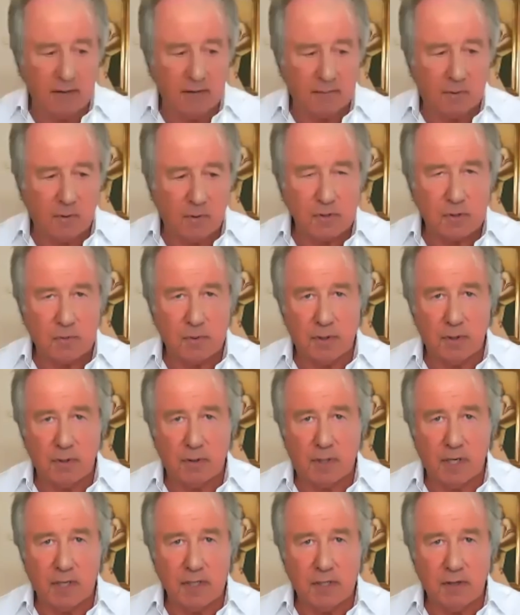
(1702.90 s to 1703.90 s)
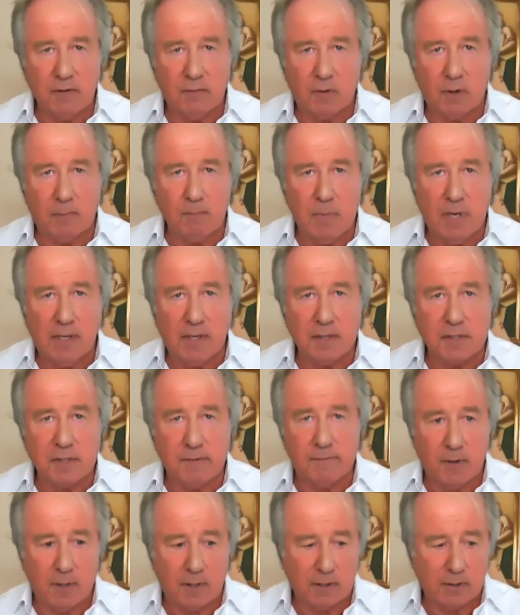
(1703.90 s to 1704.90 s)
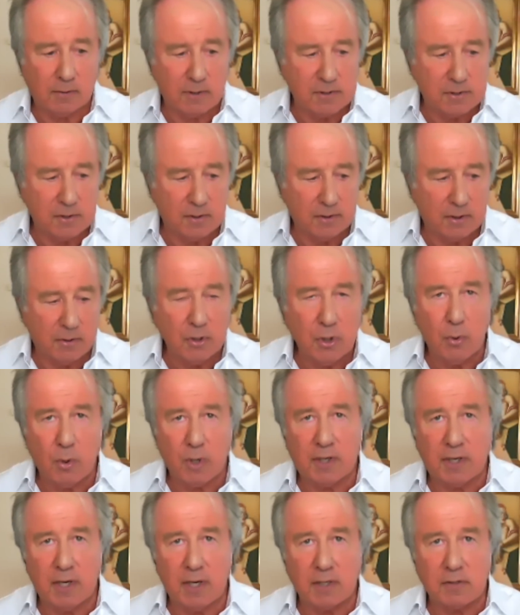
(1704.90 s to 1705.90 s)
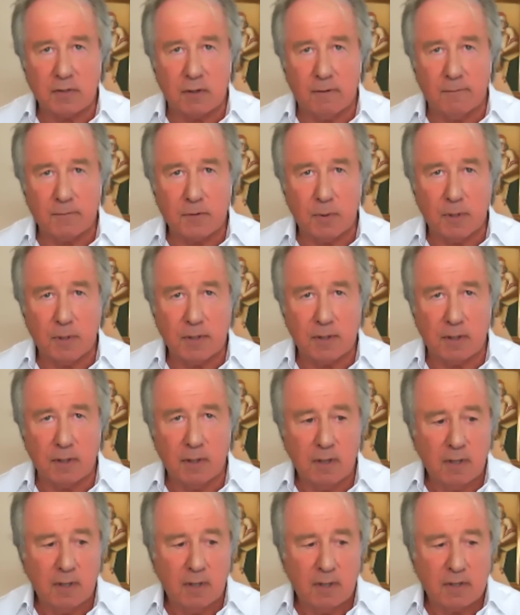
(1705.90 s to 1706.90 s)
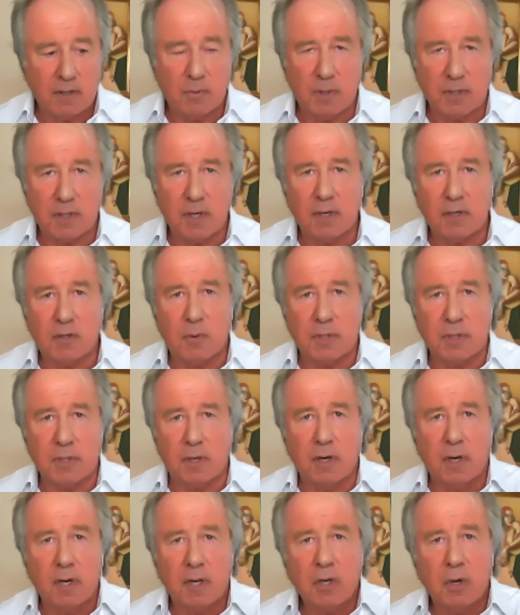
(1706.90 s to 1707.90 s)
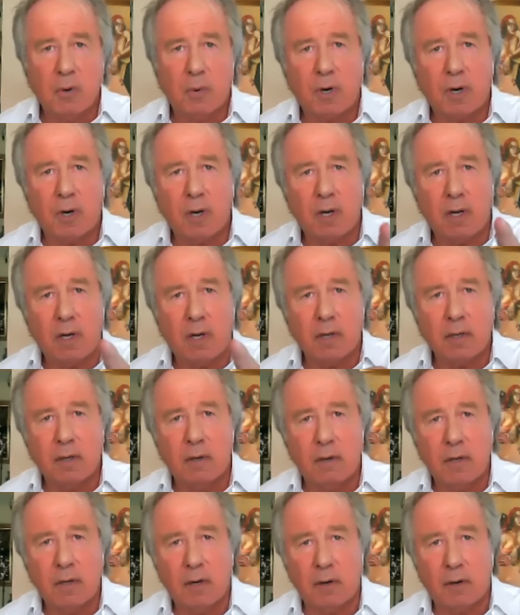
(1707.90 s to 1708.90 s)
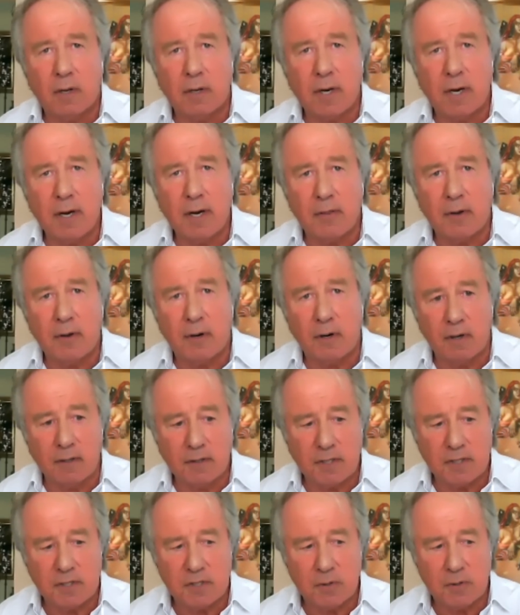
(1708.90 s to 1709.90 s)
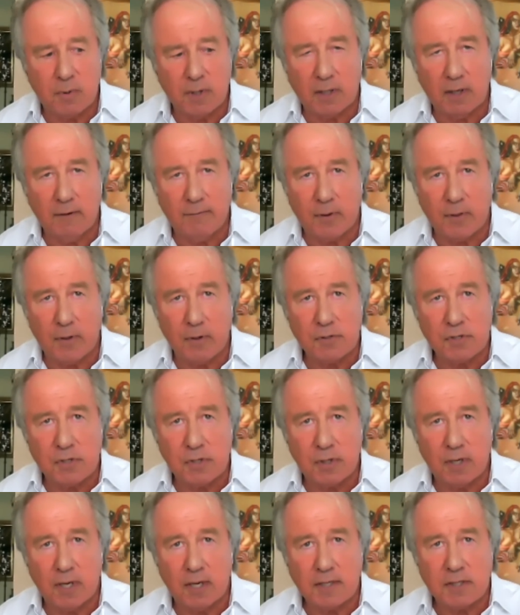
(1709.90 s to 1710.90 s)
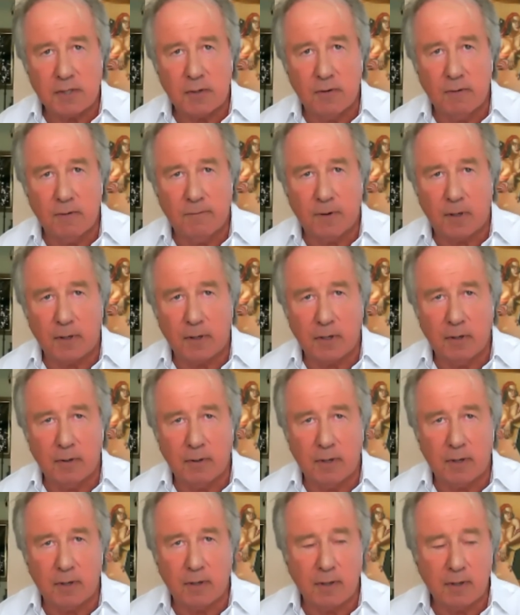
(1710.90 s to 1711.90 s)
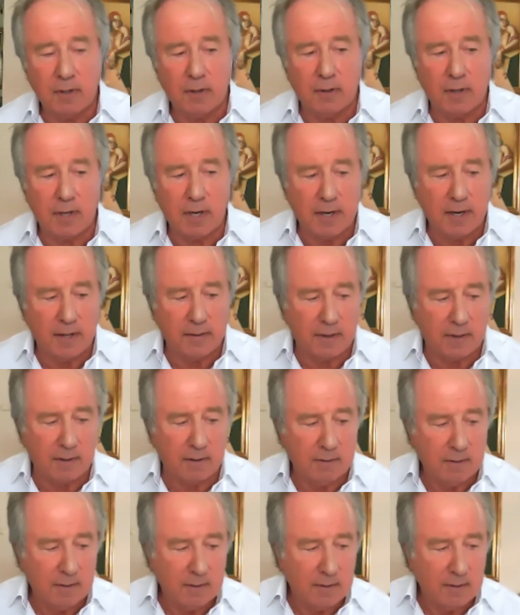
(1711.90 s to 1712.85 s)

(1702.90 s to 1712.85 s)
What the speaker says: of course, with you, Katie, you've got millions of followers, although you were kicked off Twitter. You are on another, just quickly for those who'd like to follow you, you're on another